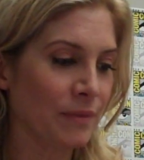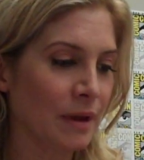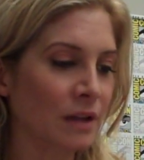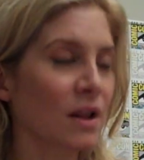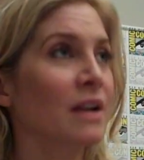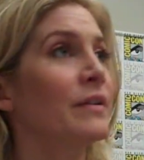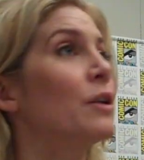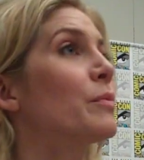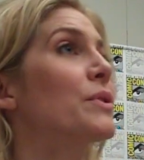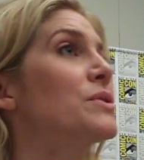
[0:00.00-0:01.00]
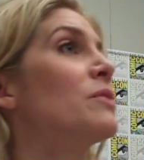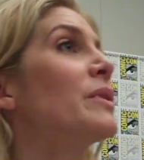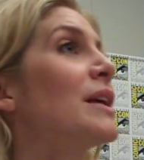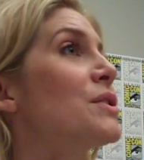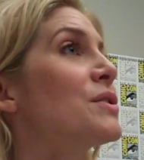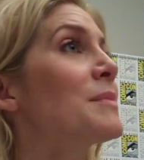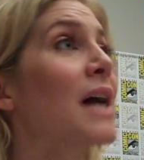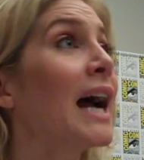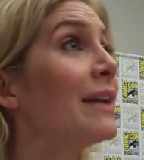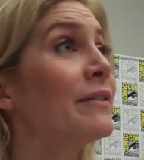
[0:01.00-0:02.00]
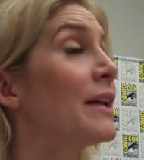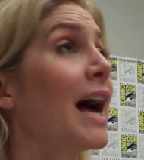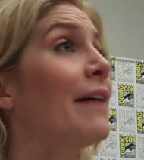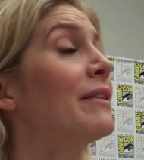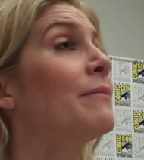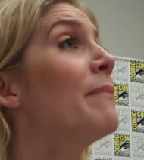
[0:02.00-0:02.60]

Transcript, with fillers: a lot of interpersonal relationships. I even haven't